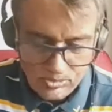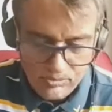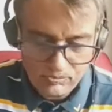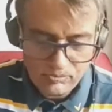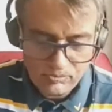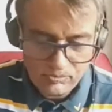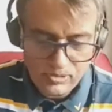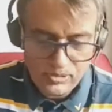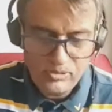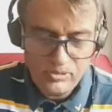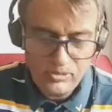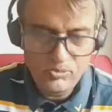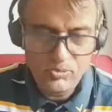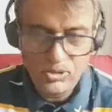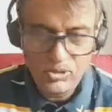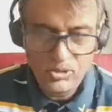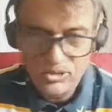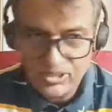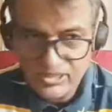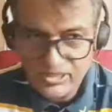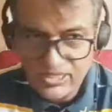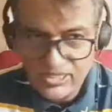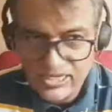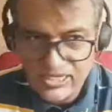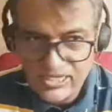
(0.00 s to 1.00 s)
when you watch
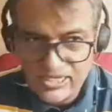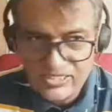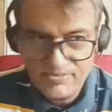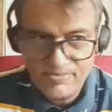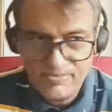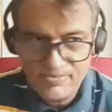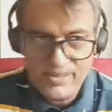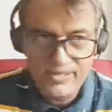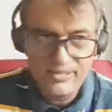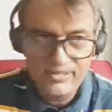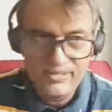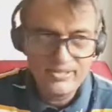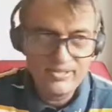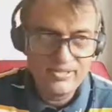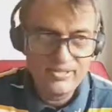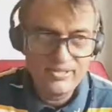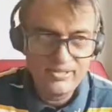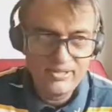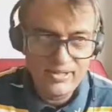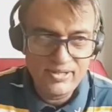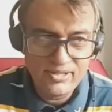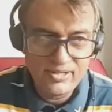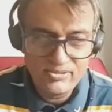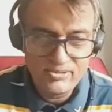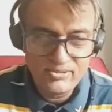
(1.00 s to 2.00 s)
a tennis match
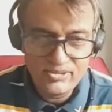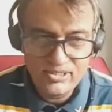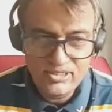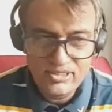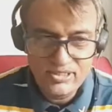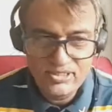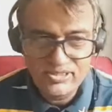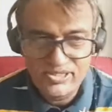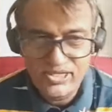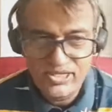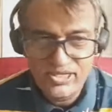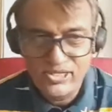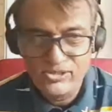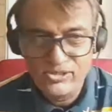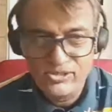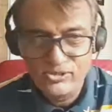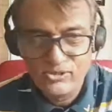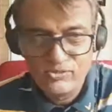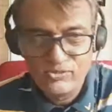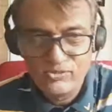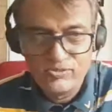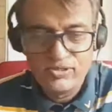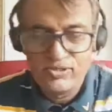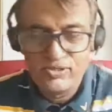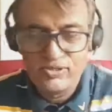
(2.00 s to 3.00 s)
and you see the
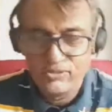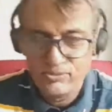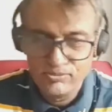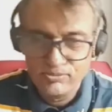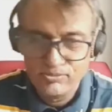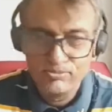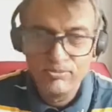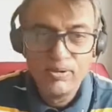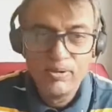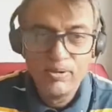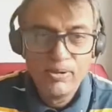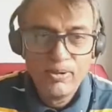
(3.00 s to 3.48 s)
changeover, you